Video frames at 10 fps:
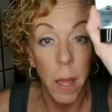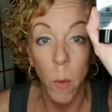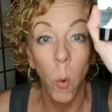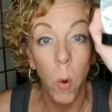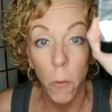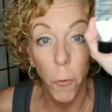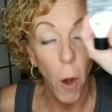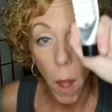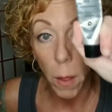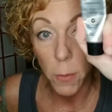It will work for
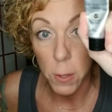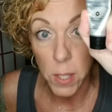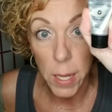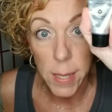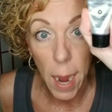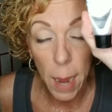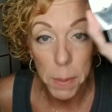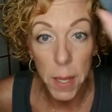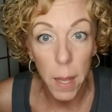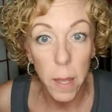all of those skin
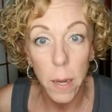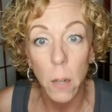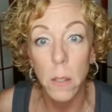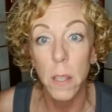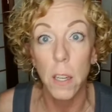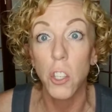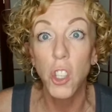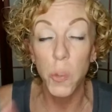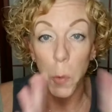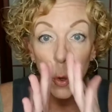types, and it's going to
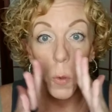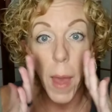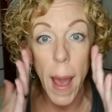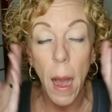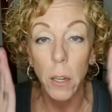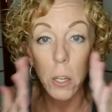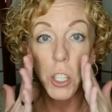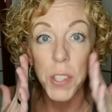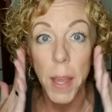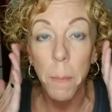smooth out your
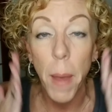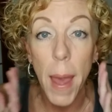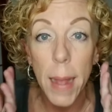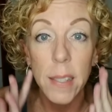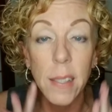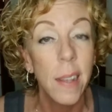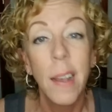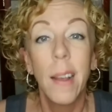skin base.